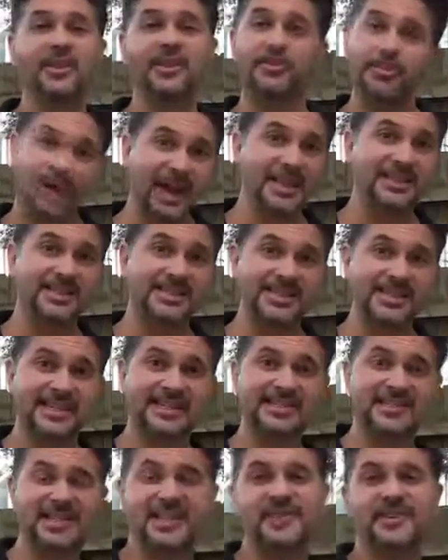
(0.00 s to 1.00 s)
other behind the
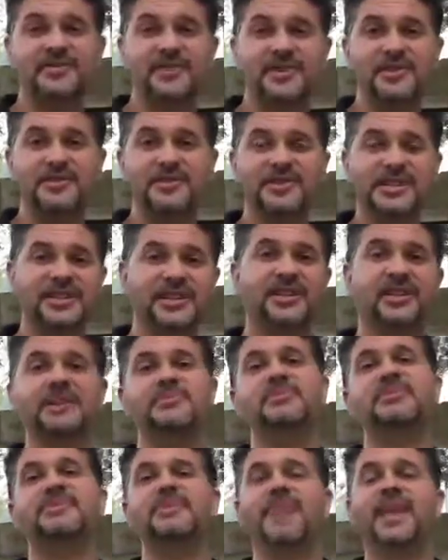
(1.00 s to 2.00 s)
scenes interviews and
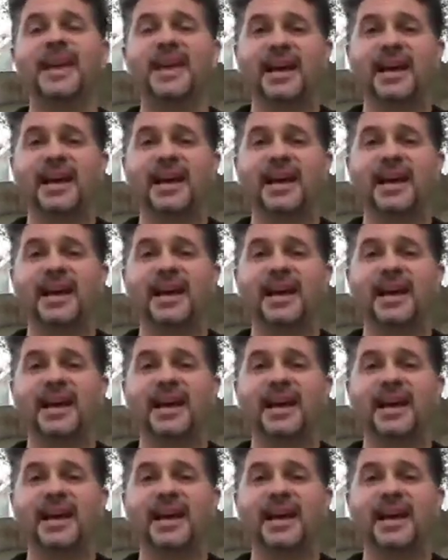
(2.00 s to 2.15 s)
clips.